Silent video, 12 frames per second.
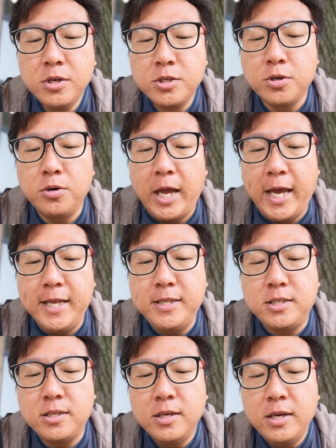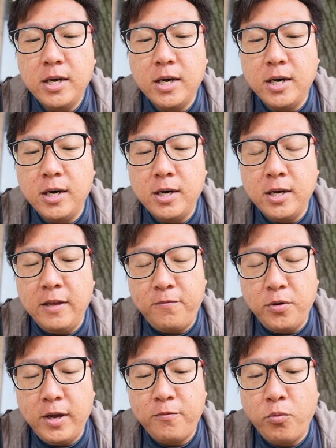So hence, if
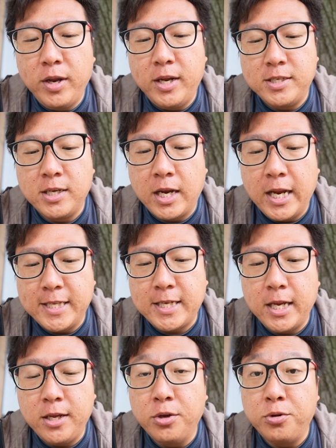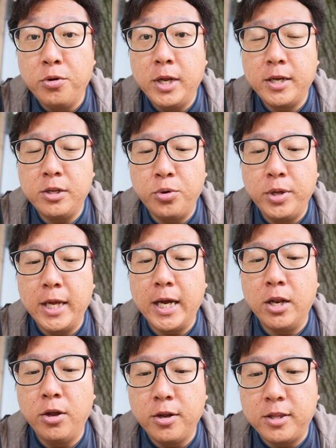you have one that's a glass cannon, you're dealing
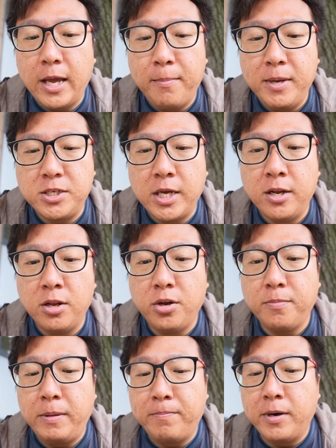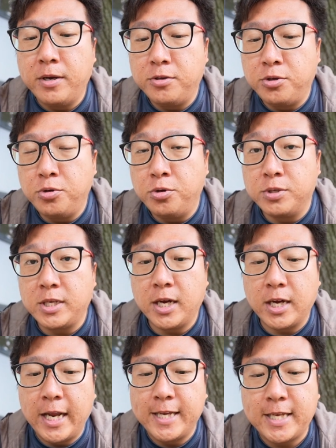a lot of damage, and a lot of people are using a
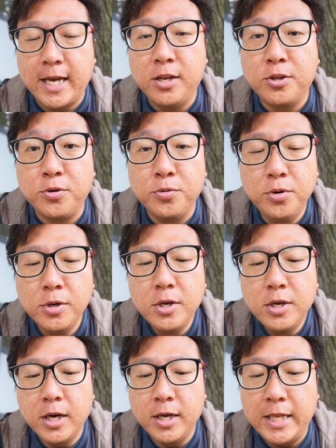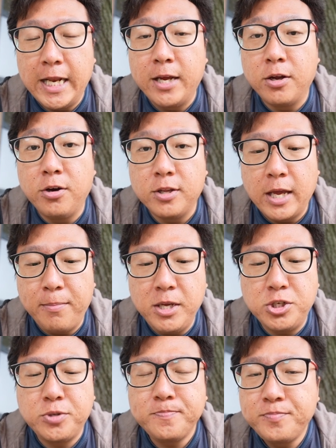glass cannon too, dealing a lot of
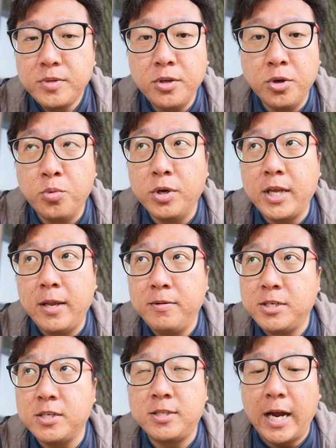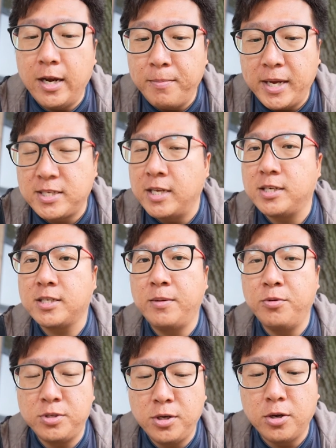damage, you would then just Dynamax and just keep
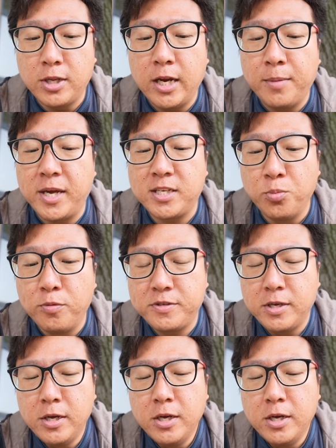using your Dynamax moves.